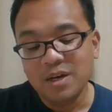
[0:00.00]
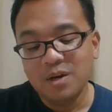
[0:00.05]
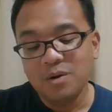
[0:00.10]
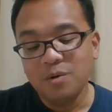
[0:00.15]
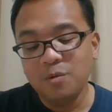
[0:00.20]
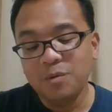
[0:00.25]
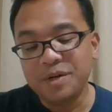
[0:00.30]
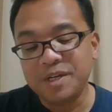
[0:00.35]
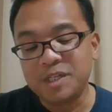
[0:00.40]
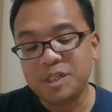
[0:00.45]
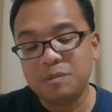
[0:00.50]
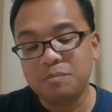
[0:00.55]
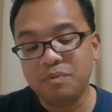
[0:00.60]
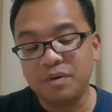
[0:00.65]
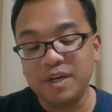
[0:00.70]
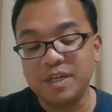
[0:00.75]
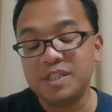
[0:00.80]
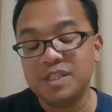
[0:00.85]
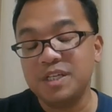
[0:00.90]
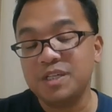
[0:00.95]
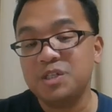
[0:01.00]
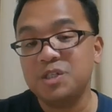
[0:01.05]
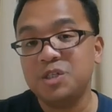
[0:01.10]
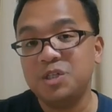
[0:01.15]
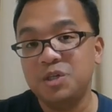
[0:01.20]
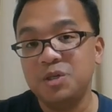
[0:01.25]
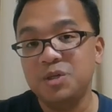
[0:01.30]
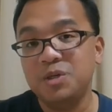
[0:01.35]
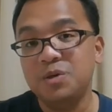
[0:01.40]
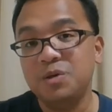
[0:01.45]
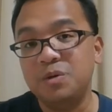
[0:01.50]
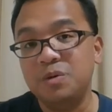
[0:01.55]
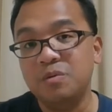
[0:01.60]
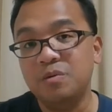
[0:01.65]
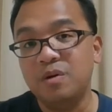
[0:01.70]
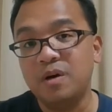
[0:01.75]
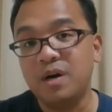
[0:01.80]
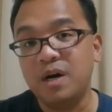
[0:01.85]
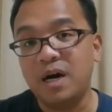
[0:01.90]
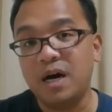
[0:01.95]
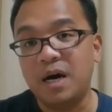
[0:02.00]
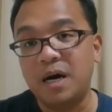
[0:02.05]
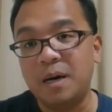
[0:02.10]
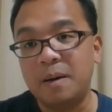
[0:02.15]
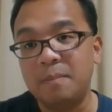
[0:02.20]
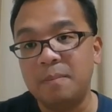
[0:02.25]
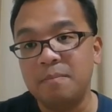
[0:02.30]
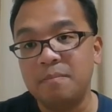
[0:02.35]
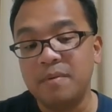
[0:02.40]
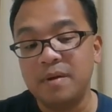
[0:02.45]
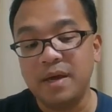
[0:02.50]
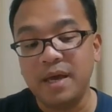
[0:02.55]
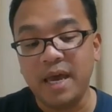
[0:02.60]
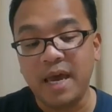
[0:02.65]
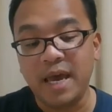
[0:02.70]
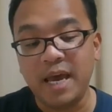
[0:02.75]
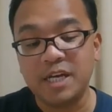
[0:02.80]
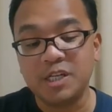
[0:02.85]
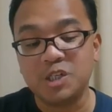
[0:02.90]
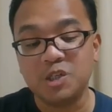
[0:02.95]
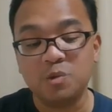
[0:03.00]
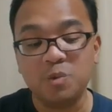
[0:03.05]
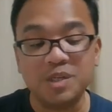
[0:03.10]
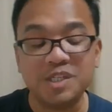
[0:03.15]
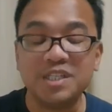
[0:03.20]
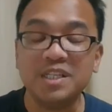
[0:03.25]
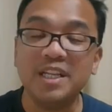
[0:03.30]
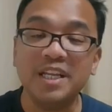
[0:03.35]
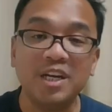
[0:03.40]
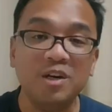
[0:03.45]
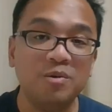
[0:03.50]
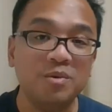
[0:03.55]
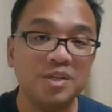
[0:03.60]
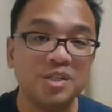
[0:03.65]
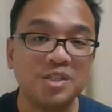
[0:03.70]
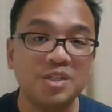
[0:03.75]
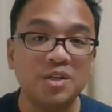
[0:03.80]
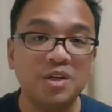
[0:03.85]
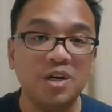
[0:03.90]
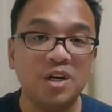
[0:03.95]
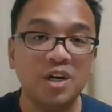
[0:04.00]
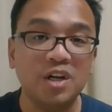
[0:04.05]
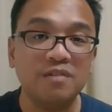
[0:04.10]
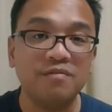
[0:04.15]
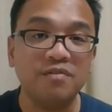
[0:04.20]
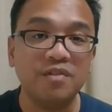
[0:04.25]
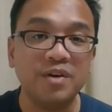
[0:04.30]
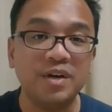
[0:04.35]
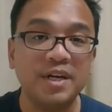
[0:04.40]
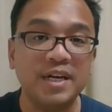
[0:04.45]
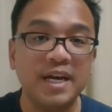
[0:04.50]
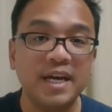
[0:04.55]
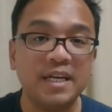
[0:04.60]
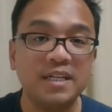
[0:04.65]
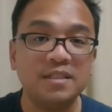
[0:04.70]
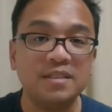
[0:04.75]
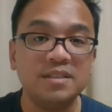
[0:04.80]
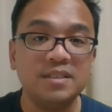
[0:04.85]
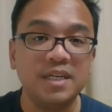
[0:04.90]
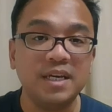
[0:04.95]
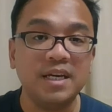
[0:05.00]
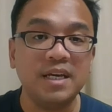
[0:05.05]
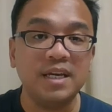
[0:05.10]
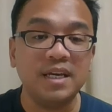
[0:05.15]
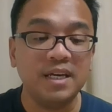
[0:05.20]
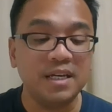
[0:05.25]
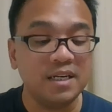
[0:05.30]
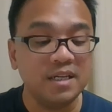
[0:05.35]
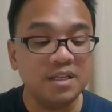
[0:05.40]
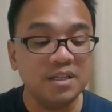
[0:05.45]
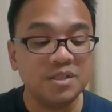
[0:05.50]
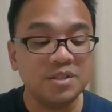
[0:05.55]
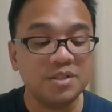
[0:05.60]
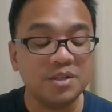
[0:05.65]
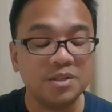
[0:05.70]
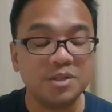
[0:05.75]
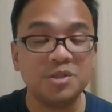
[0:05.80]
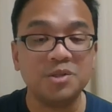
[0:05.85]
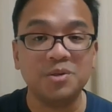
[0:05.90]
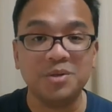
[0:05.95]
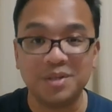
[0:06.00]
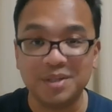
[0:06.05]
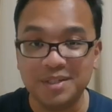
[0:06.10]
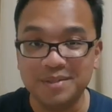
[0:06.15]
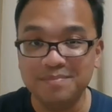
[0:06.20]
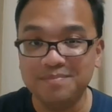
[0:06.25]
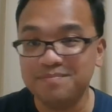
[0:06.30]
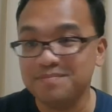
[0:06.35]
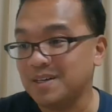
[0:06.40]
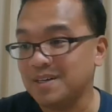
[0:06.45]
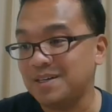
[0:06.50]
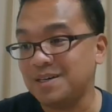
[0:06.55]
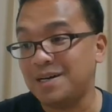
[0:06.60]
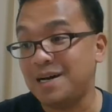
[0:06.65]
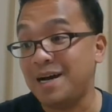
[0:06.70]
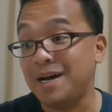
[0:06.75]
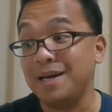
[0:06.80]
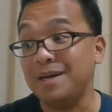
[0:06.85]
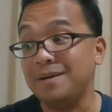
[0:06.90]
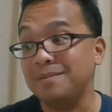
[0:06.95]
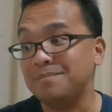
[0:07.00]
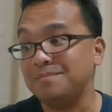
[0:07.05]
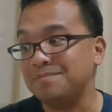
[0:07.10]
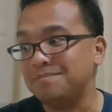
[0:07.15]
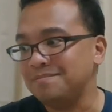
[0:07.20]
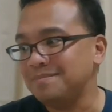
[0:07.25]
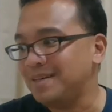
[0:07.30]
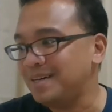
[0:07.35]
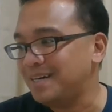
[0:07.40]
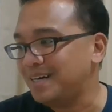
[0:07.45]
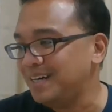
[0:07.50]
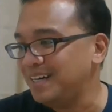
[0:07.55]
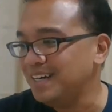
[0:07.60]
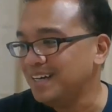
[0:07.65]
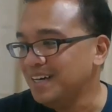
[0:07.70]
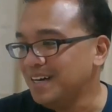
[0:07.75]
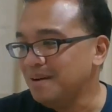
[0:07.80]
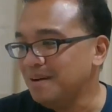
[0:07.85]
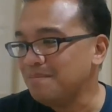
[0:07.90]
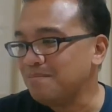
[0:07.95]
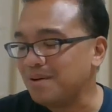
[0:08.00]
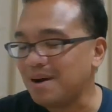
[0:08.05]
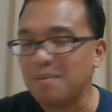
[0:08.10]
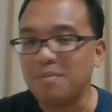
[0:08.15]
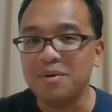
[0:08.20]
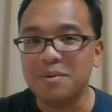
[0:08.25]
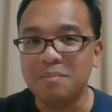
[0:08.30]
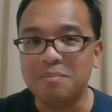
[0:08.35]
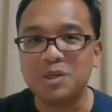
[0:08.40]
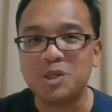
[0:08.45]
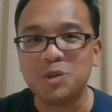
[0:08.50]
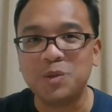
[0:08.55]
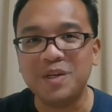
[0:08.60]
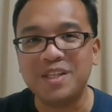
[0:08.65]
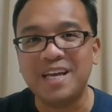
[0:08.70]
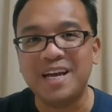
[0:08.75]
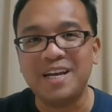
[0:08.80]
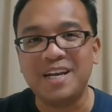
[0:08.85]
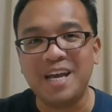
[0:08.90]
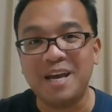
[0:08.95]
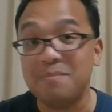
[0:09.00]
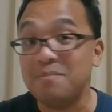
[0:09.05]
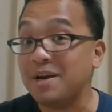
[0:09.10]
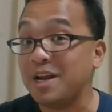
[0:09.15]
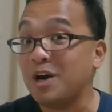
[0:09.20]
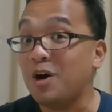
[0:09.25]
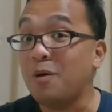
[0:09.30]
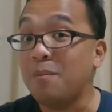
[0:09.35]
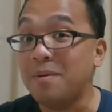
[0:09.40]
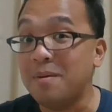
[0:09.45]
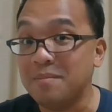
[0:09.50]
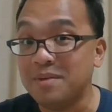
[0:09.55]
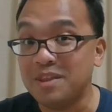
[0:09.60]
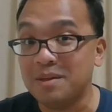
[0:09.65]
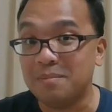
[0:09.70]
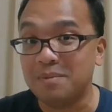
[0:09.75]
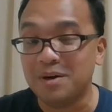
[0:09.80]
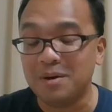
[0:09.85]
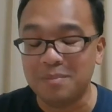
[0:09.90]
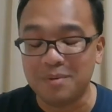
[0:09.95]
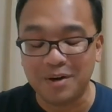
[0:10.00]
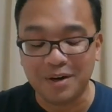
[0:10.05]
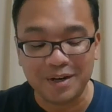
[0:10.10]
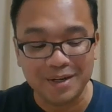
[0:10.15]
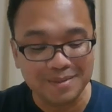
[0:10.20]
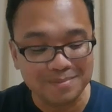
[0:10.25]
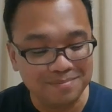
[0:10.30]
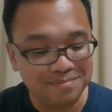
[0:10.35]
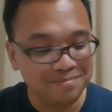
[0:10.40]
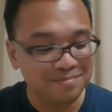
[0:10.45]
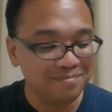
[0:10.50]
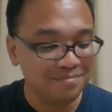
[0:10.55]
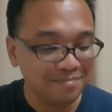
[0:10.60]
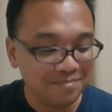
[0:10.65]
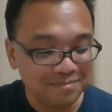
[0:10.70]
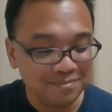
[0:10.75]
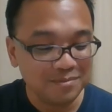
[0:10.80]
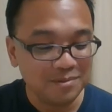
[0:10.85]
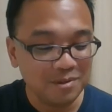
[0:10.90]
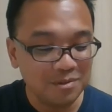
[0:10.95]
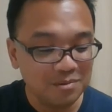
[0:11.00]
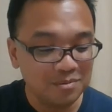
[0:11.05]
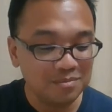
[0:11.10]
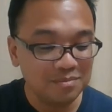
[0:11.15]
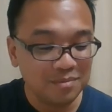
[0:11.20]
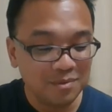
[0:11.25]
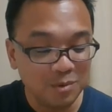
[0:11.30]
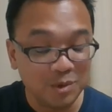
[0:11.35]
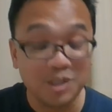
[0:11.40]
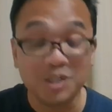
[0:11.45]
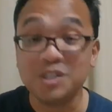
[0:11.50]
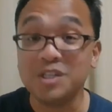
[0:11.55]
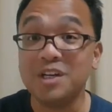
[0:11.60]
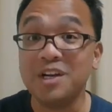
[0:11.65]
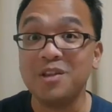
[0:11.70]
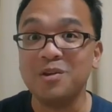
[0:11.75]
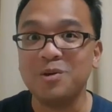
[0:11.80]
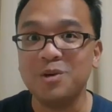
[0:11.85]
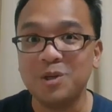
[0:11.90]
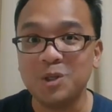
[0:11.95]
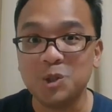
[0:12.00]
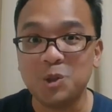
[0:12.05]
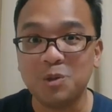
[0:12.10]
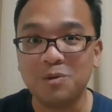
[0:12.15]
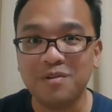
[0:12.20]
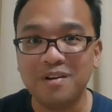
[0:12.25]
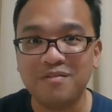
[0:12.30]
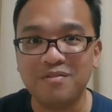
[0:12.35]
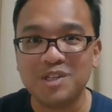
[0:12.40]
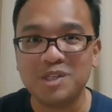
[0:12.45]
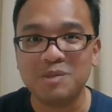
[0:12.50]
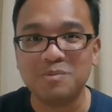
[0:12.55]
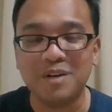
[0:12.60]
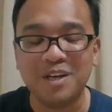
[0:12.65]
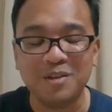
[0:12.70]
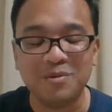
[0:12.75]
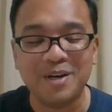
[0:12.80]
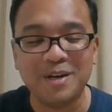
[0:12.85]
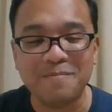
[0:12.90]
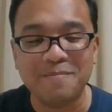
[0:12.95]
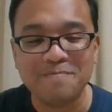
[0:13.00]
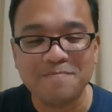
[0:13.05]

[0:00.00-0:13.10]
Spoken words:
Which brings us to a Swiss linguist called Ferdinand de Saussure. I am probably butchering that name, but I hope I'm in the ballpark, which is another cultural reference, by the way.